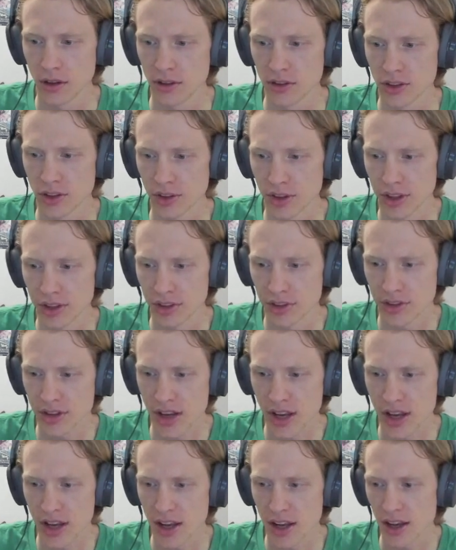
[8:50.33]
So here's
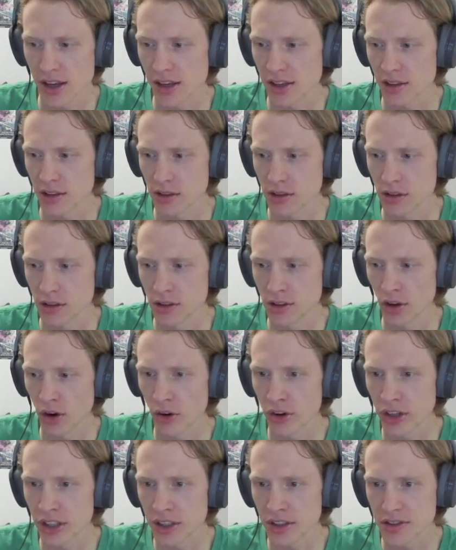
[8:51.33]
a
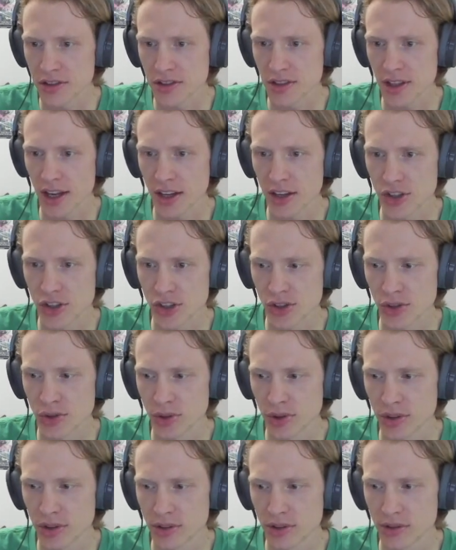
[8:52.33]
guardian
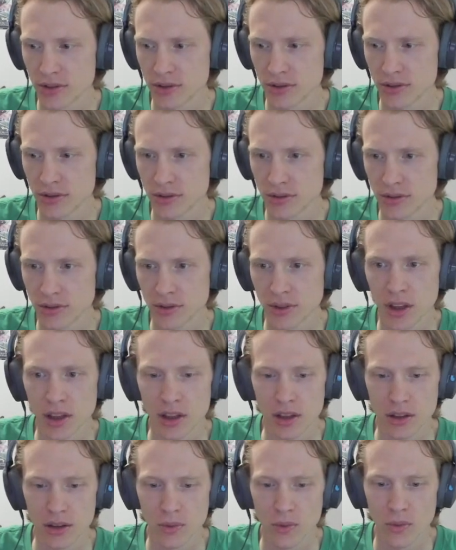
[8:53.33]
statue,
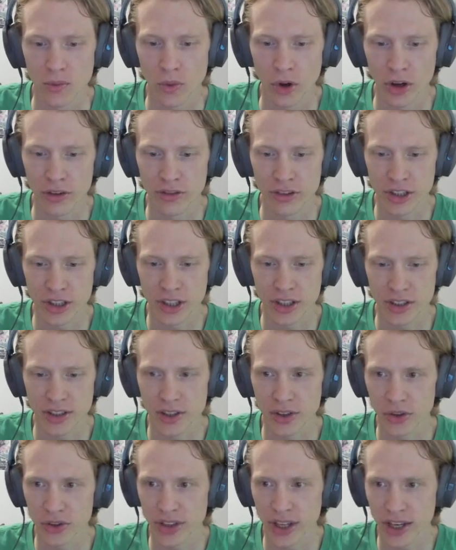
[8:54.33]
one of the
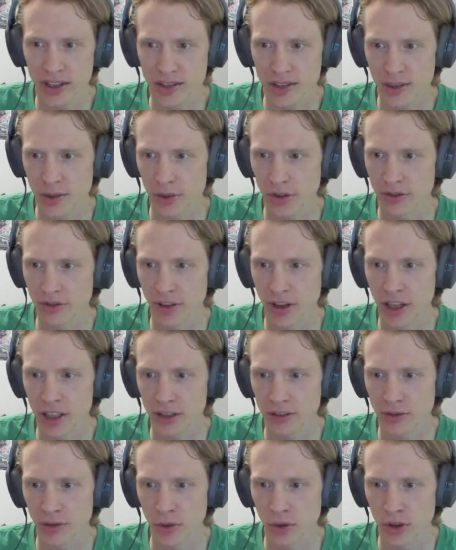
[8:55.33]
kill tasks that we
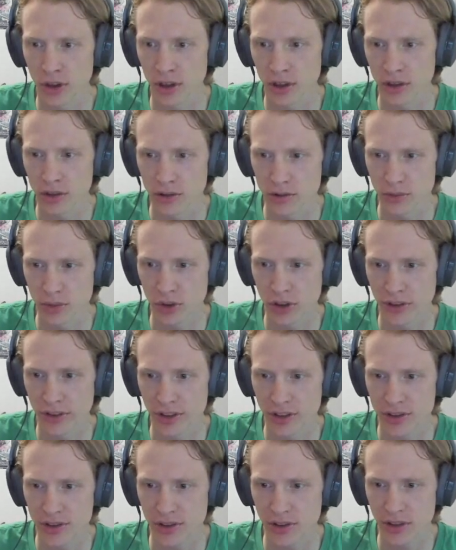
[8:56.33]
flagged for
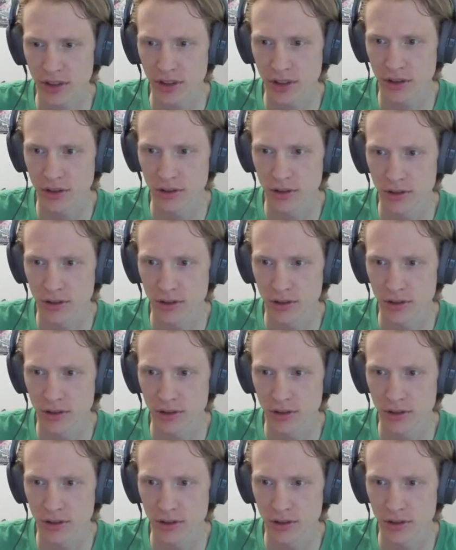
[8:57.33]
previously.